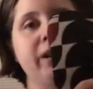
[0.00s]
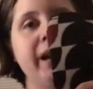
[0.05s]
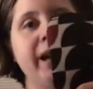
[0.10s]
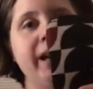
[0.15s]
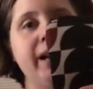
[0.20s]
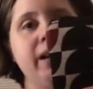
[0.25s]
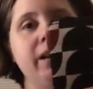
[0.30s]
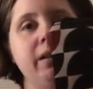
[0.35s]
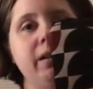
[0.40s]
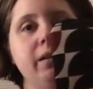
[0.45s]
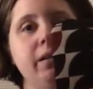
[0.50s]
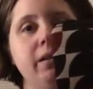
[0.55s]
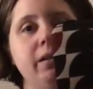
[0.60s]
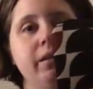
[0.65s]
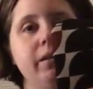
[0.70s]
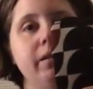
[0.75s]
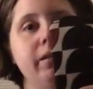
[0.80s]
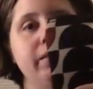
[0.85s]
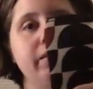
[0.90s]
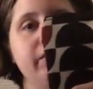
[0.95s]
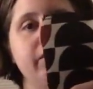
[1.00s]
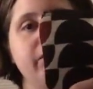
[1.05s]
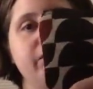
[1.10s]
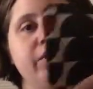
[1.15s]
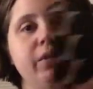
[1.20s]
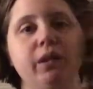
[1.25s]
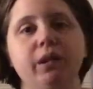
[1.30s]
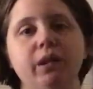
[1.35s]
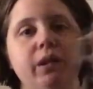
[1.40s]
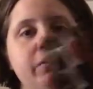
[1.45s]
red
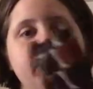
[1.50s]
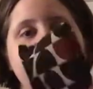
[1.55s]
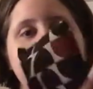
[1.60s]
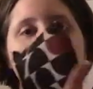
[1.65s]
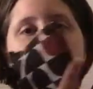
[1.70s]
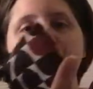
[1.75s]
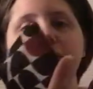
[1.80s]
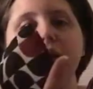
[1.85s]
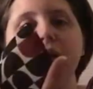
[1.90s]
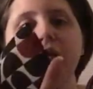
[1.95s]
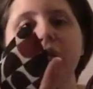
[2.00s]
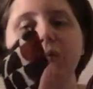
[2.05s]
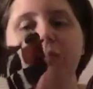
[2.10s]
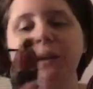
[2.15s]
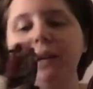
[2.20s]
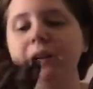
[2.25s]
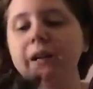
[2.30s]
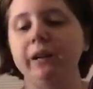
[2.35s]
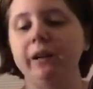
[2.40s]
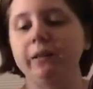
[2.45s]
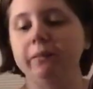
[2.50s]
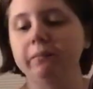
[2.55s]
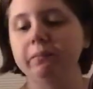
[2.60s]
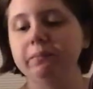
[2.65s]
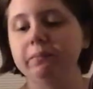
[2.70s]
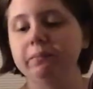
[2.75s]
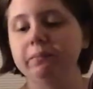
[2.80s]
for the Black Widow spider.